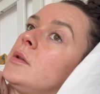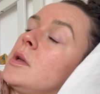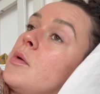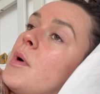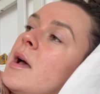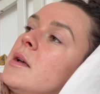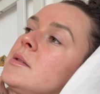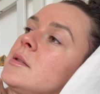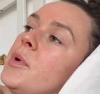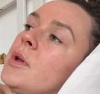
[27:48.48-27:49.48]
the
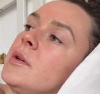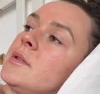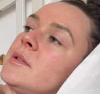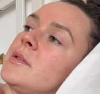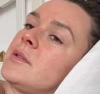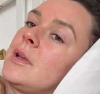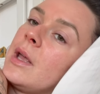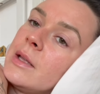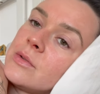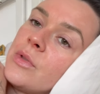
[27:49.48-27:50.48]
US, because
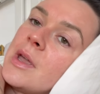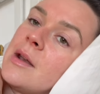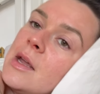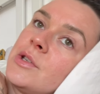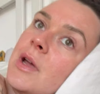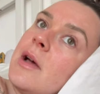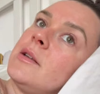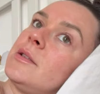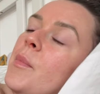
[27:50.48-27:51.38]
it's on the NHS.